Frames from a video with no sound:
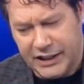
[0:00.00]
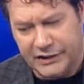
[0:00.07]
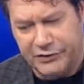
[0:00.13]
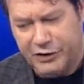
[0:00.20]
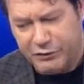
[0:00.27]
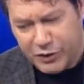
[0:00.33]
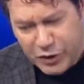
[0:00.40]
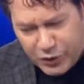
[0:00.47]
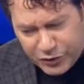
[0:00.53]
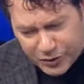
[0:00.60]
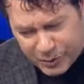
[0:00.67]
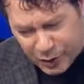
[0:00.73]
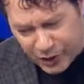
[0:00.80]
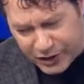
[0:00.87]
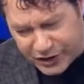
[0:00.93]
If she renews the
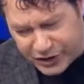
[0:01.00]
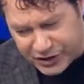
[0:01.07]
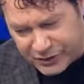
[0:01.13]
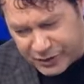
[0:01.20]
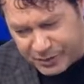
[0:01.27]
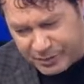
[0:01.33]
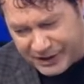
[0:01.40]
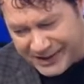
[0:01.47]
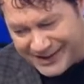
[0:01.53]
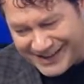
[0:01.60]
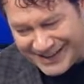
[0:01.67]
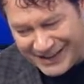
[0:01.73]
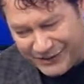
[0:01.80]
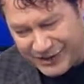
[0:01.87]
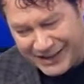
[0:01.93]
mortgage, it will be a
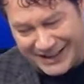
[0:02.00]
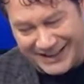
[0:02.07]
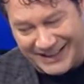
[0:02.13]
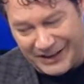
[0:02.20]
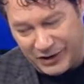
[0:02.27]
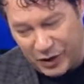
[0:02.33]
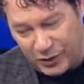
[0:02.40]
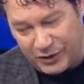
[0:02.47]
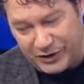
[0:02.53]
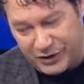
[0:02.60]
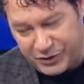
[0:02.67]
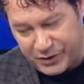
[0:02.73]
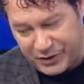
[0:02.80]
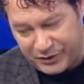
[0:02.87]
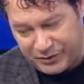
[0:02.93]
significantly lower
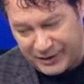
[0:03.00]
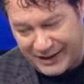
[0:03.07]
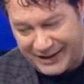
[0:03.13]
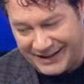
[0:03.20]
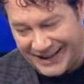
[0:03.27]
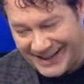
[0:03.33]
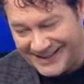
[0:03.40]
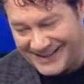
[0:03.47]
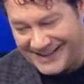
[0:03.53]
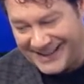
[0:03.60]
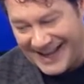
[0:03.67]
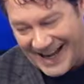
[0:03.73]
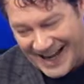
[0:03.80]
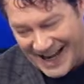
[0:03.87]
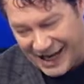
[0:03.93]
interest rate, less than
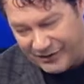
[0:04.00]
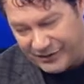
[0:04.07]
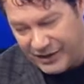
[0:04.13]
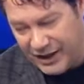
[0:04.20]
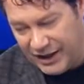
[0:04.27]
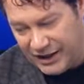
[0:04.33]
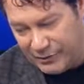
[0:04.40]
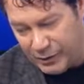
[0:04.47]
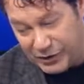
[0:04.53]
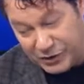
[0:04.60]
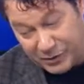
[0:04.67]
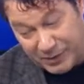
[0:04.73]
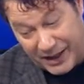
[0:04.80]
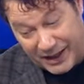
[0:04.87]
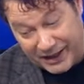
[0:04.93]
half of what
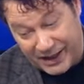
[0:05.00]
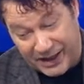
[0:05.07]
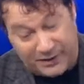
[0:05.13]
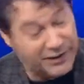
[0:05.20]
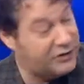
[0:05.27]
she's paying now.